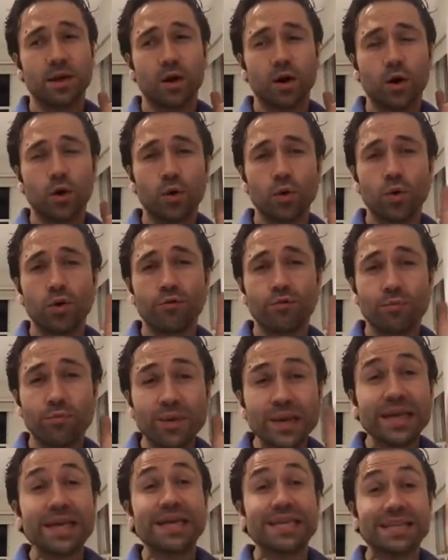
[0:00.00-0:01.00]
who have
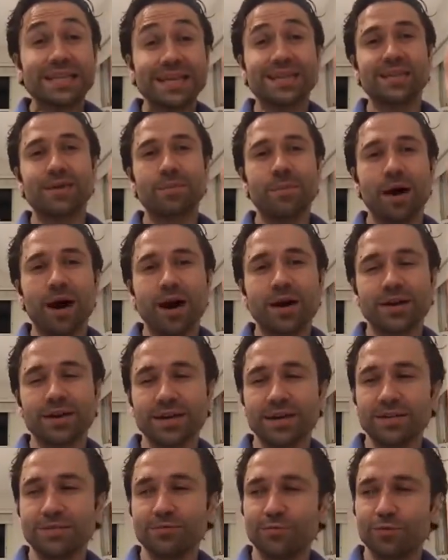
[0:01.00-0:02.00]
been in the
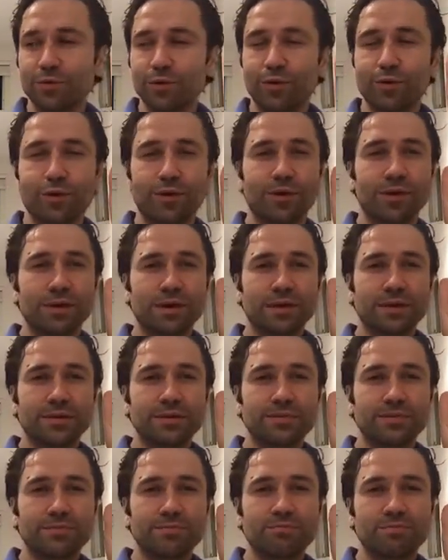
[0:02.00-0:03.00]
market for
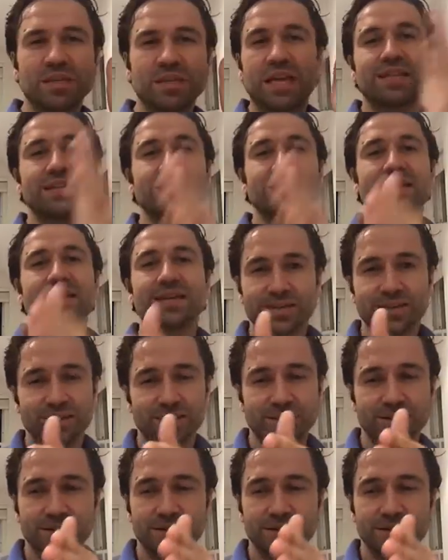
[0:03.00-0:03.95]
ten years,